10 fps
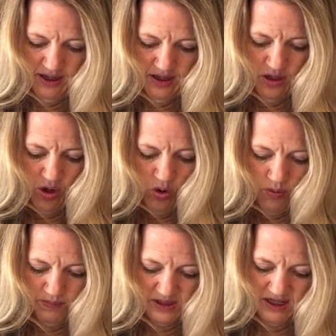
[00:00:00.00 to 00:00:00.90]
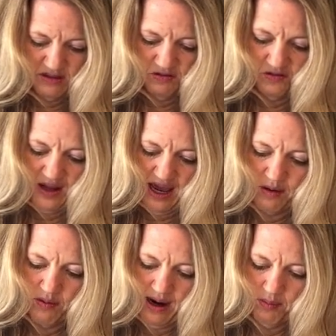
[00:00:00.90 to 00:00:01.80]
No. Does fly
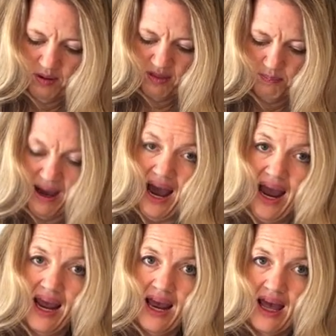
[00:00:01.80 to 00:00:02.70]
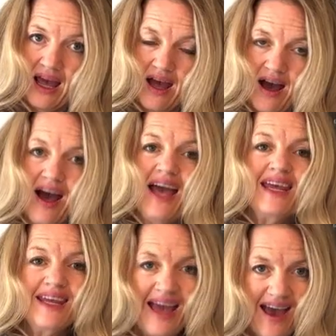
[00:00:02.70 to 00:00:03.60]
rhyme with pie?
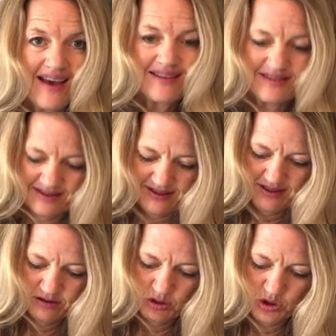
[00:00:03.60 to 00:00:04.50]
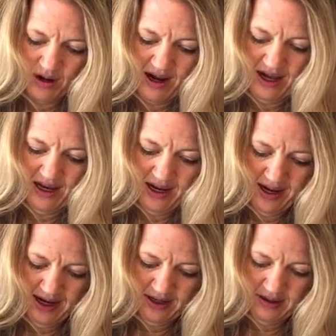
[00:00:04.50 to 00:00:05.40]
Yes. So draw a
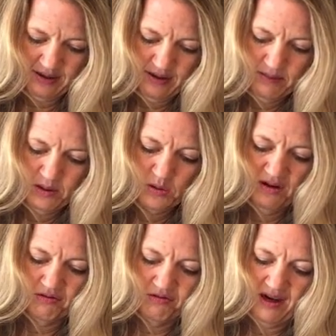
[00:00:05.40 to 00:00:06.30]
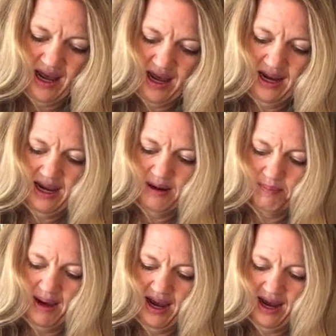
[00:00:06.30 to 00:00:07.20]
line between fly and
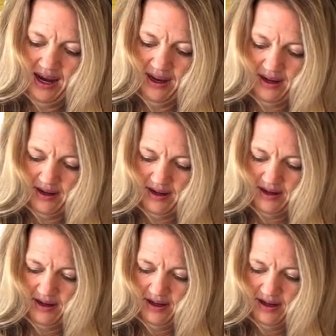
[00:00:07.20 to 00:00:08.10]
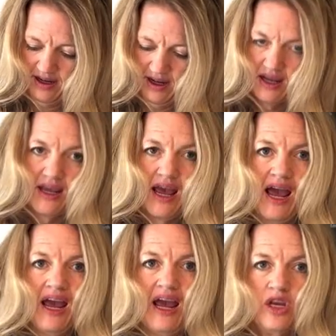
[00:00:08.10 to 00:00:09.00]
pie.
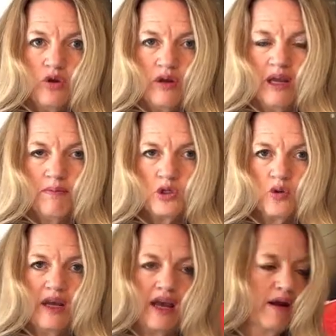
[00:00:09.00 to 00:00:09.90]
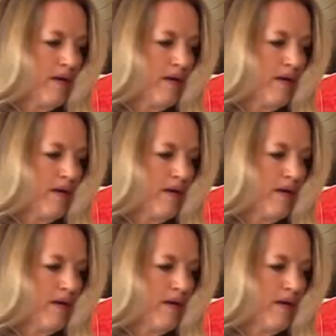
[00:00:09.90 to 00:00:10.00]
Okay, and you keep doing it